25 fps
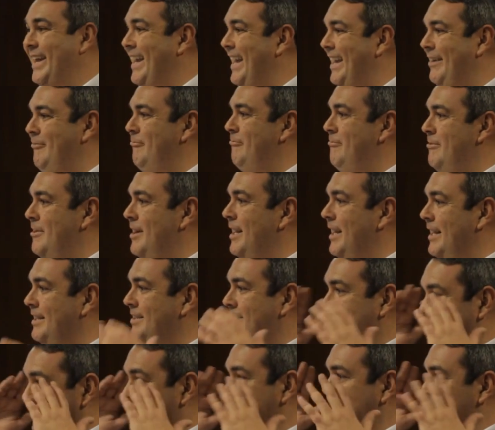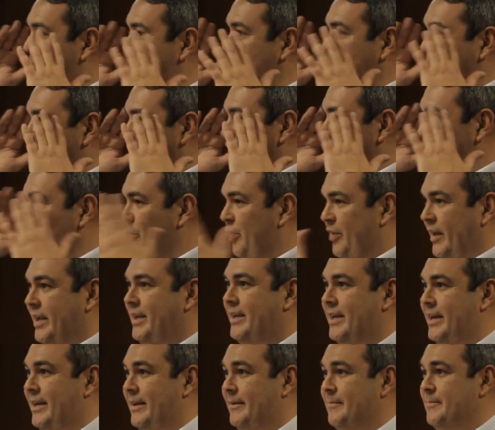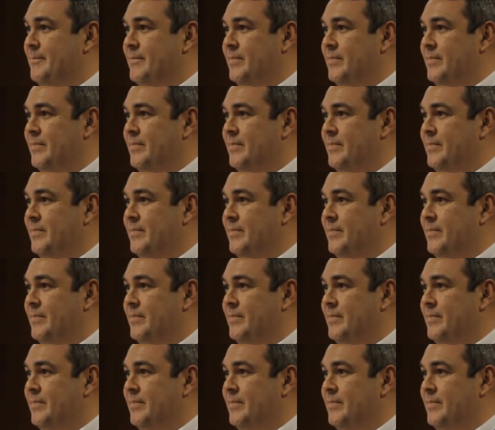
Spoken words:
It really just depends on your thinking.